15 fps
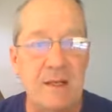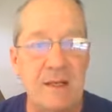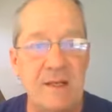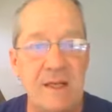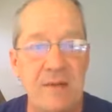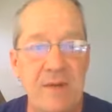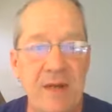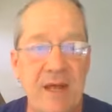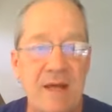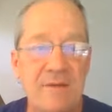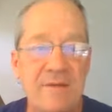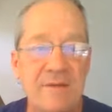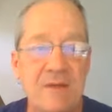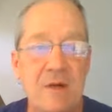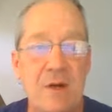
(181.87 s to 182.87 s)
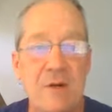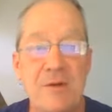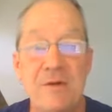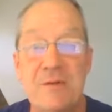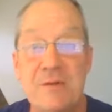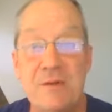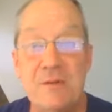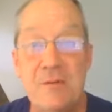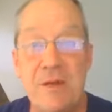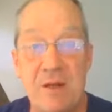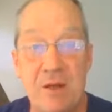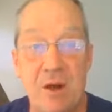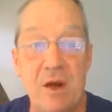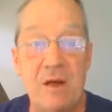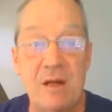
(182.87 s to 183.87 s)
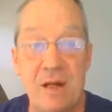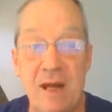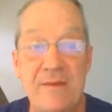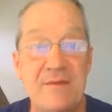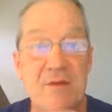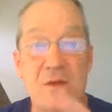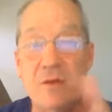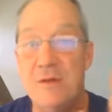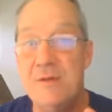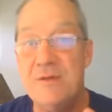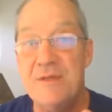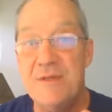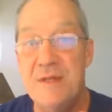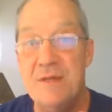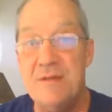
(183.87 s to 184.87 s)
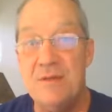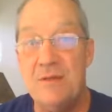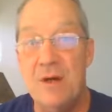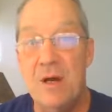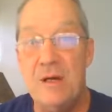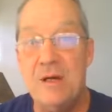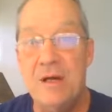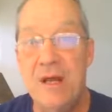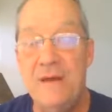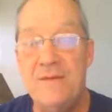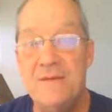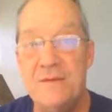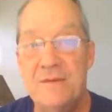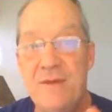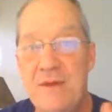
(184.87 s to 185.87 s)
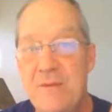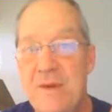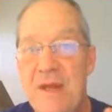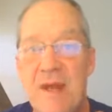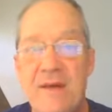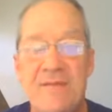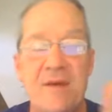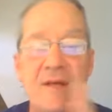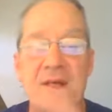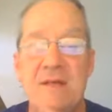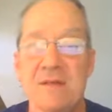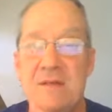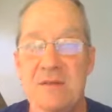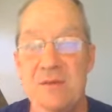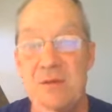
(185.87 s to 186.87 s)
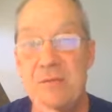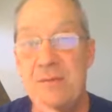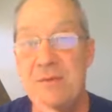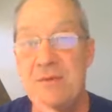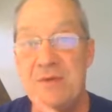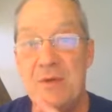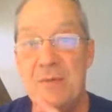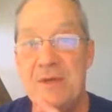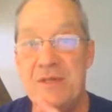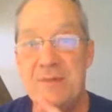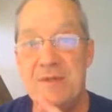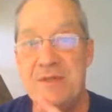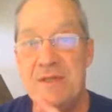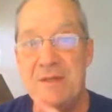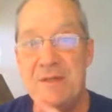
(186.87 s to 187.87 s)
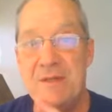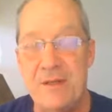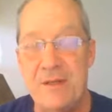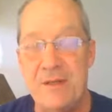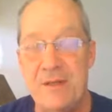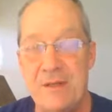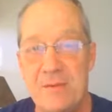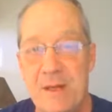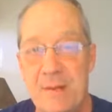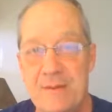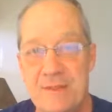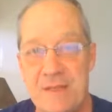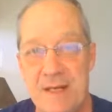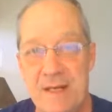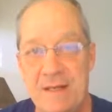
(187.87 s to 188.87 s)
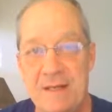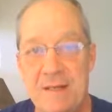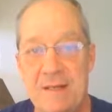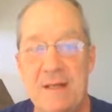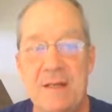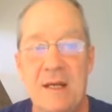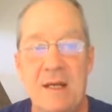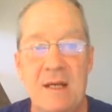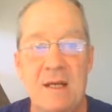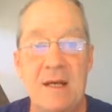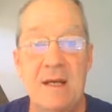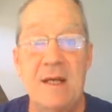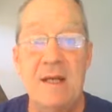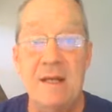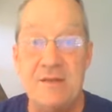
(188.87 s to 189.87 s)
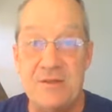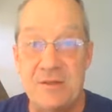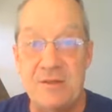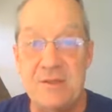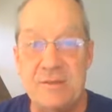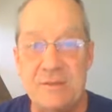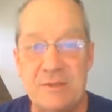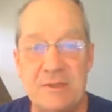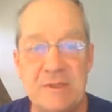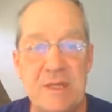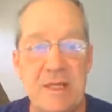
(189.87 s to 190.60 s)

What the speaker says: Then we have our News of the Week archives. All those things are archived. So we have so much material on the website, and it's searchable.